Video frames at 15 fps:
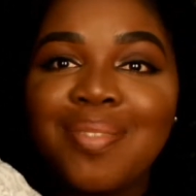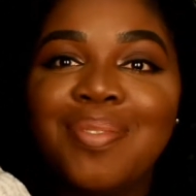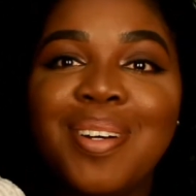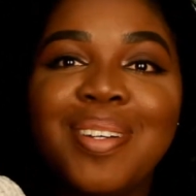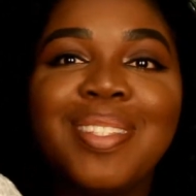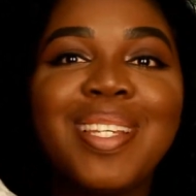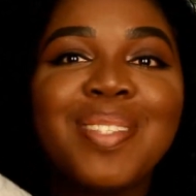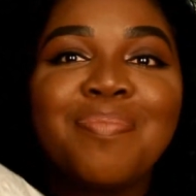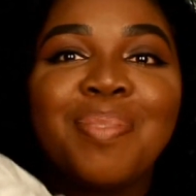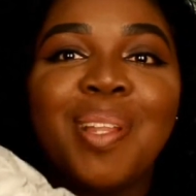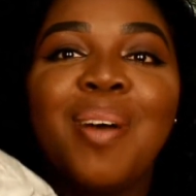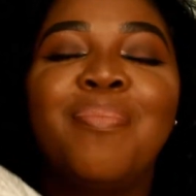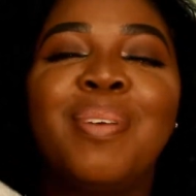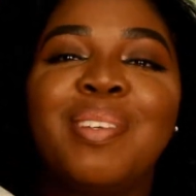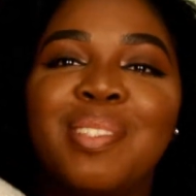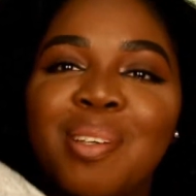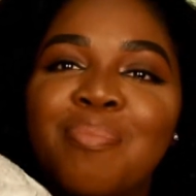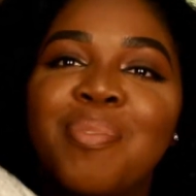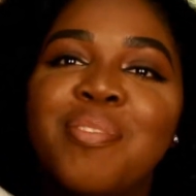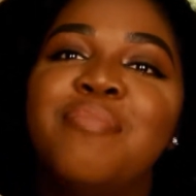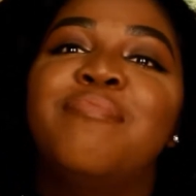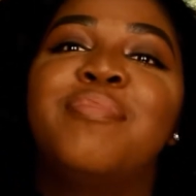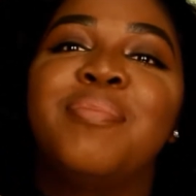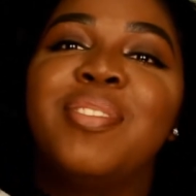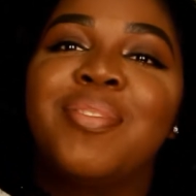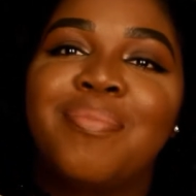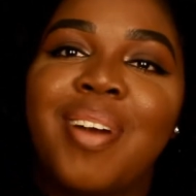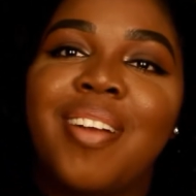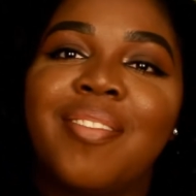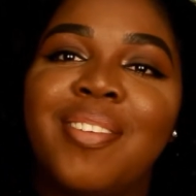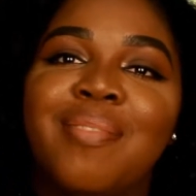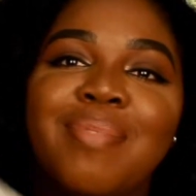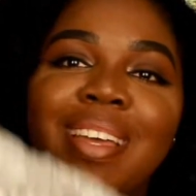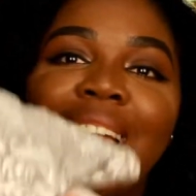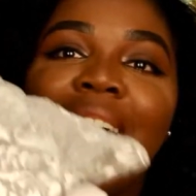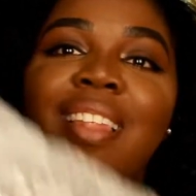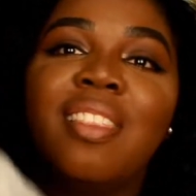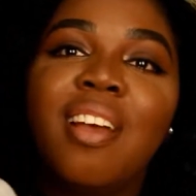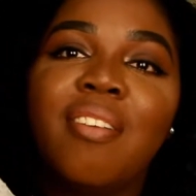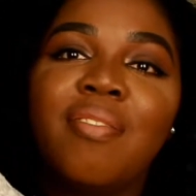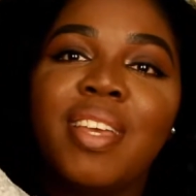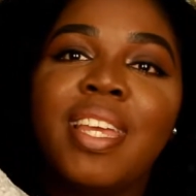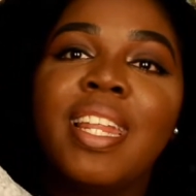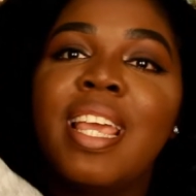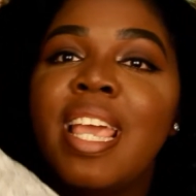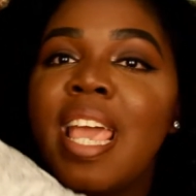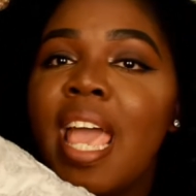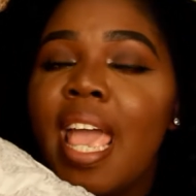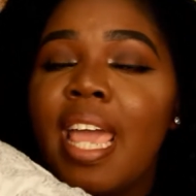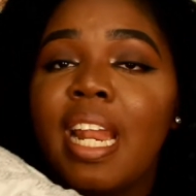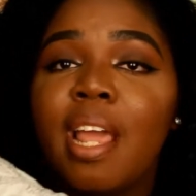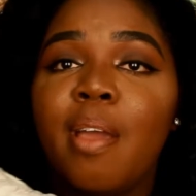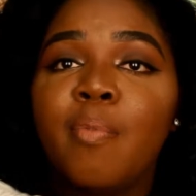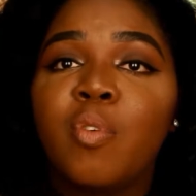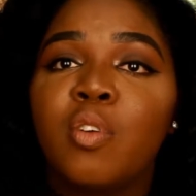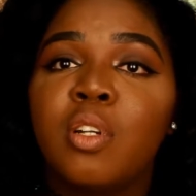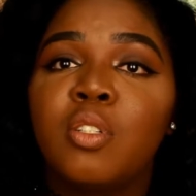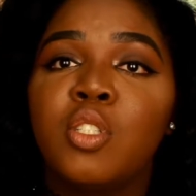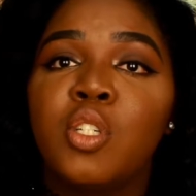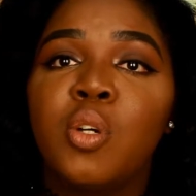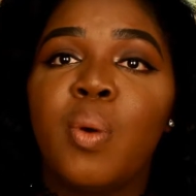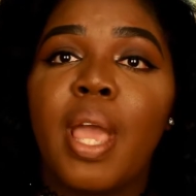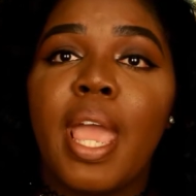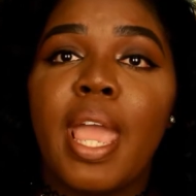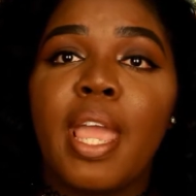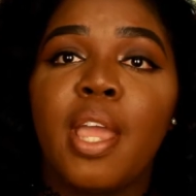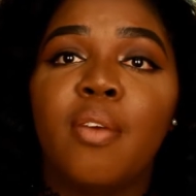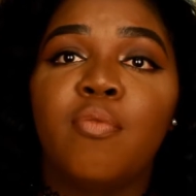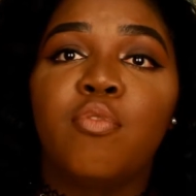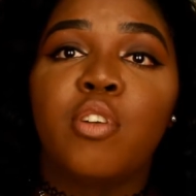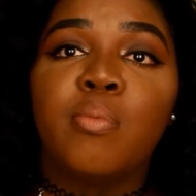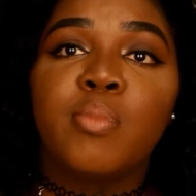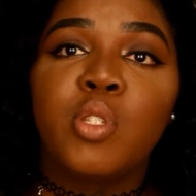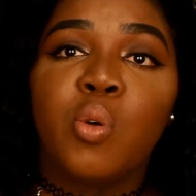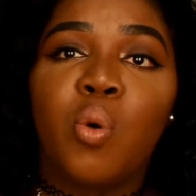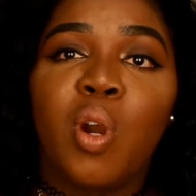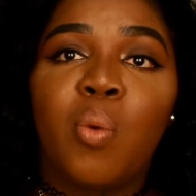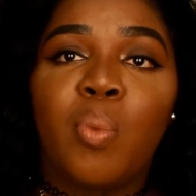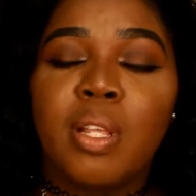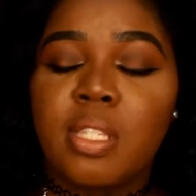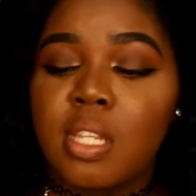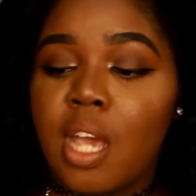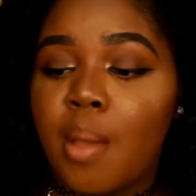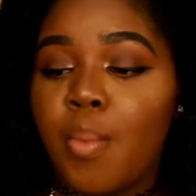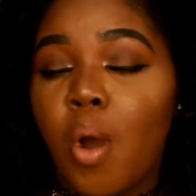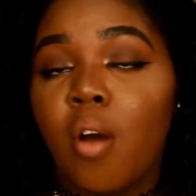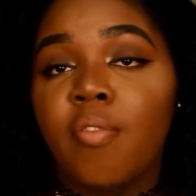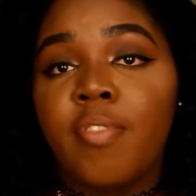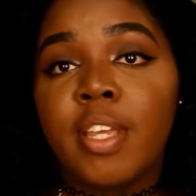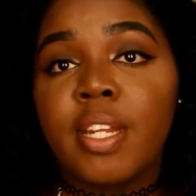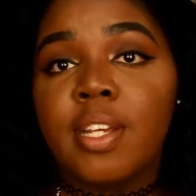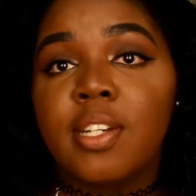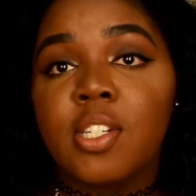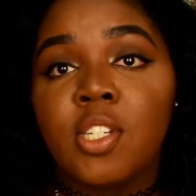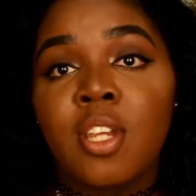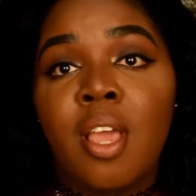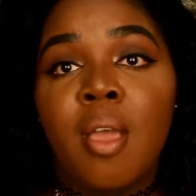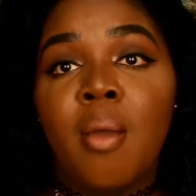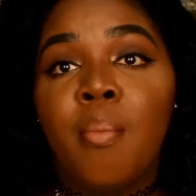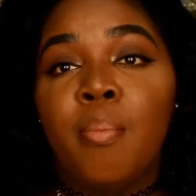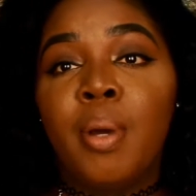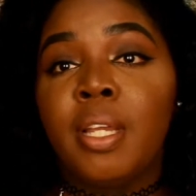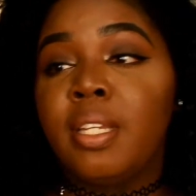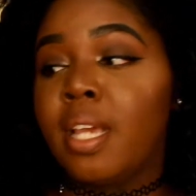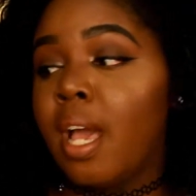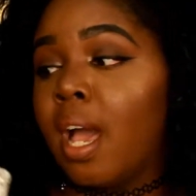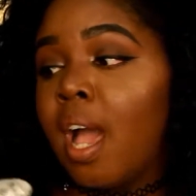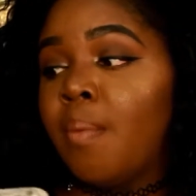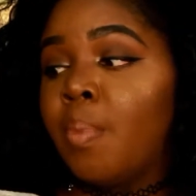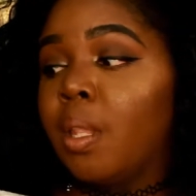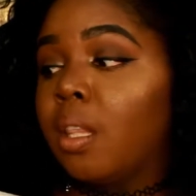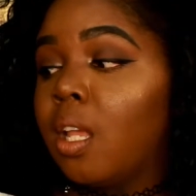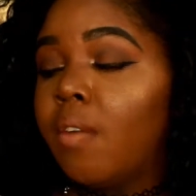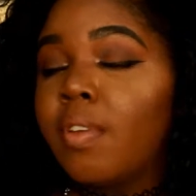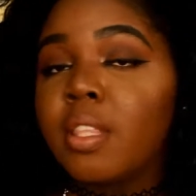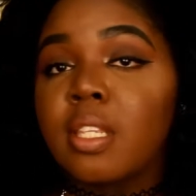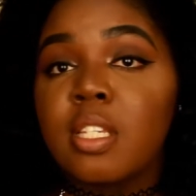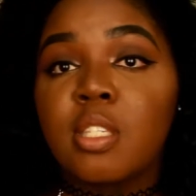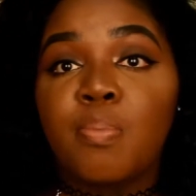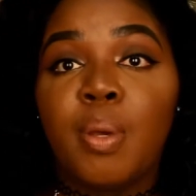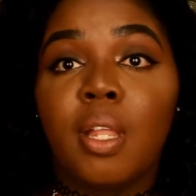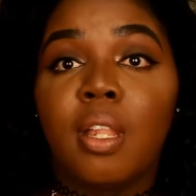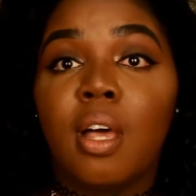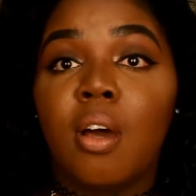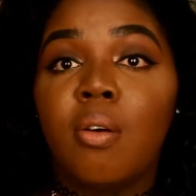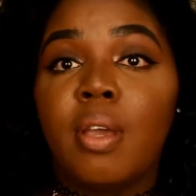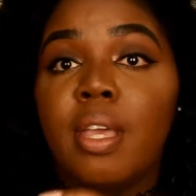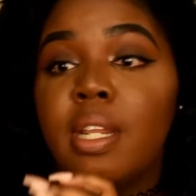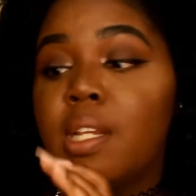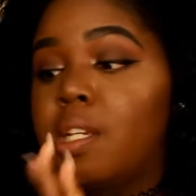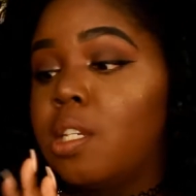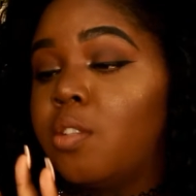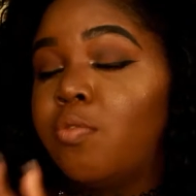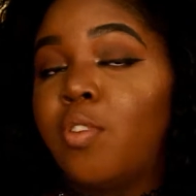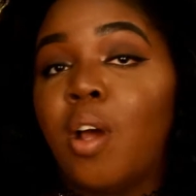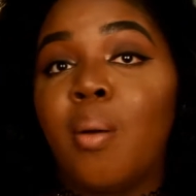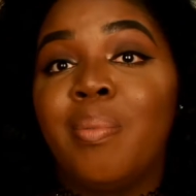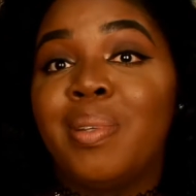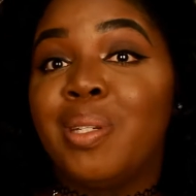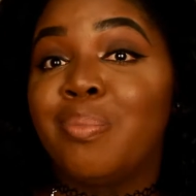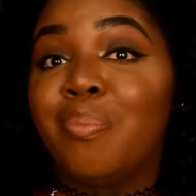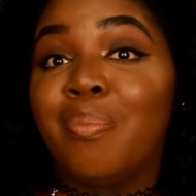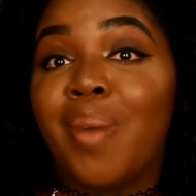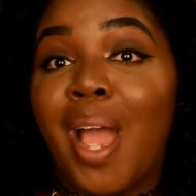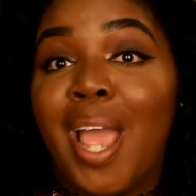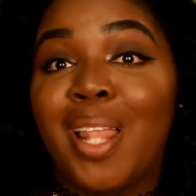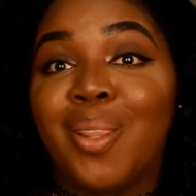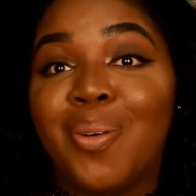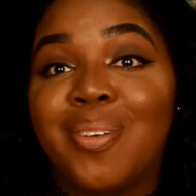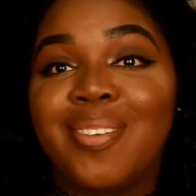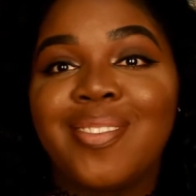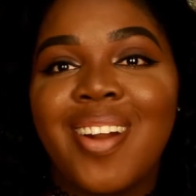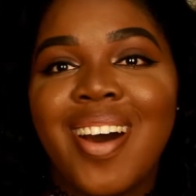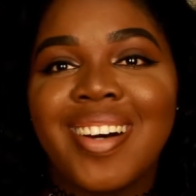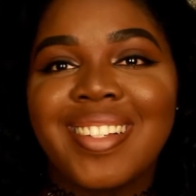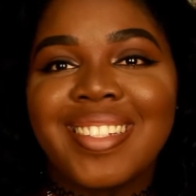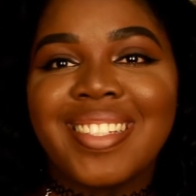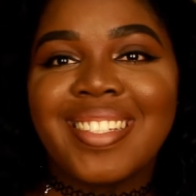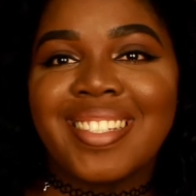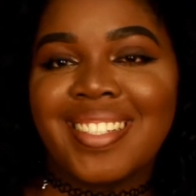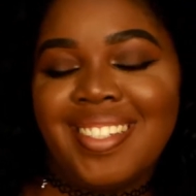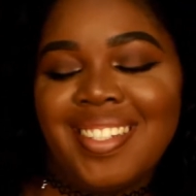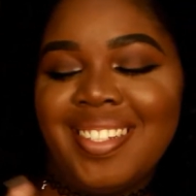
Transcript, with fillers: room this pillow brings some oomph into my room and I love it and I am going to do a room tour once I'm all finished but yeah I've been loving this pillow and it is from my local Ross.